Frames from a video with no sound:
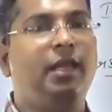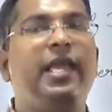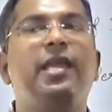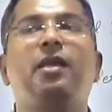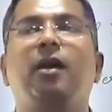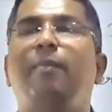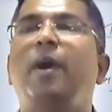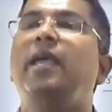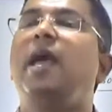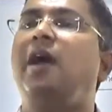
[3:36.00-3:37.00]
like
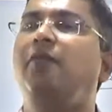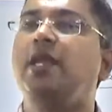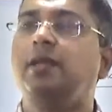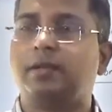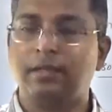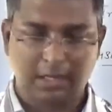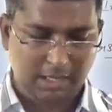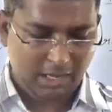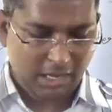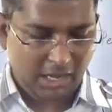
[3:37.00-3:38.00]
by having
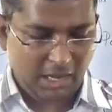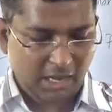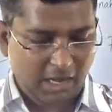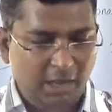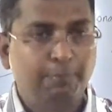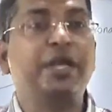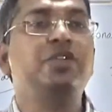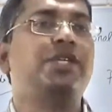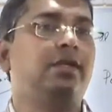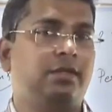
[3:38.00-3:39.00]
uh,
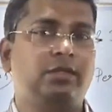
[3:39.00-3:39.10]
pension.